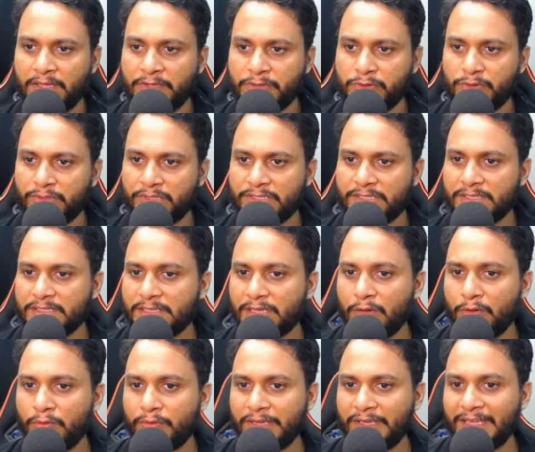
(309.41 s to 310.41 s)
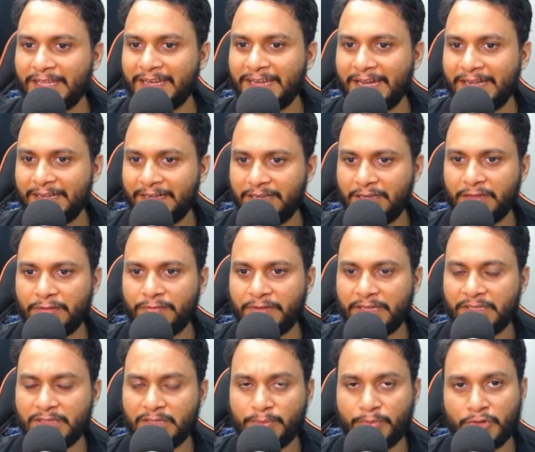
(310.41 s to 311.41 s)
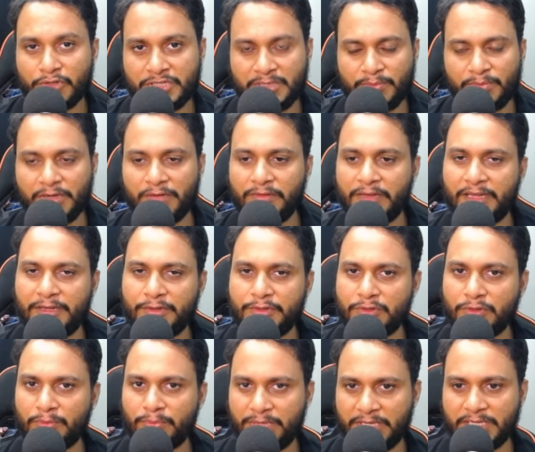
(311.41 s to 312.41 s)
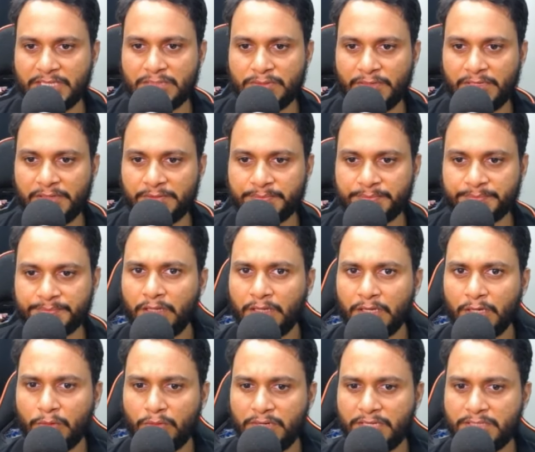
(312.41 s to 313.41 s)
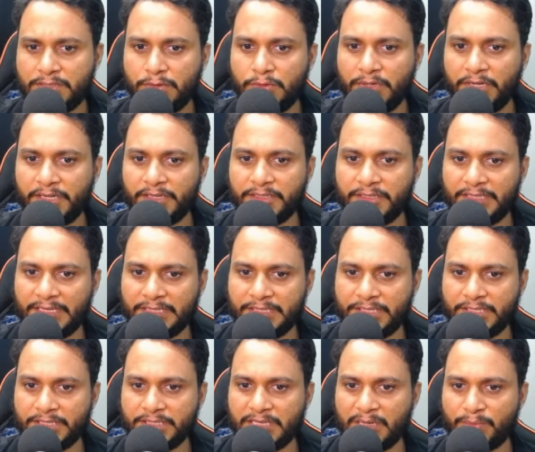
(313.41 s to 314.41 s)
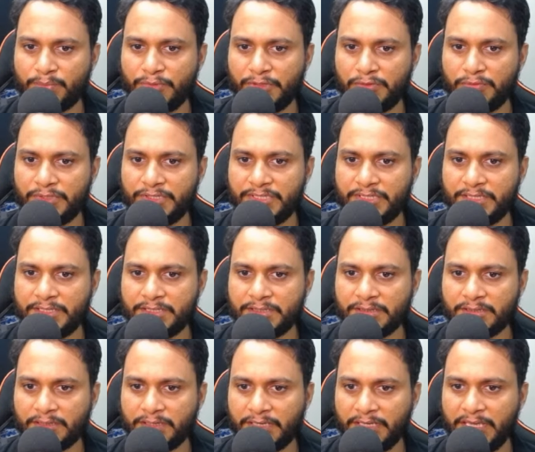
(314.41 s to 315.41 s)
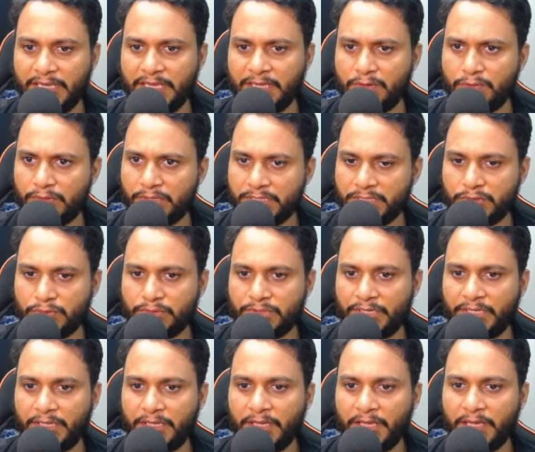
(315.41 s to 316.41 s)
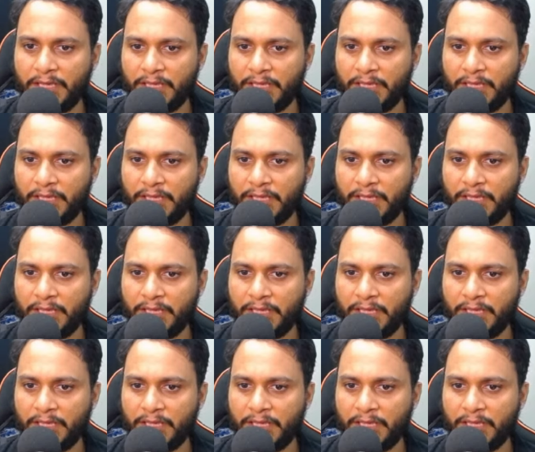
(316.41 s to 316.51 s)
So this is how we can identify the possible values of b as well. Now let's look at the next example, which is a equals to 3.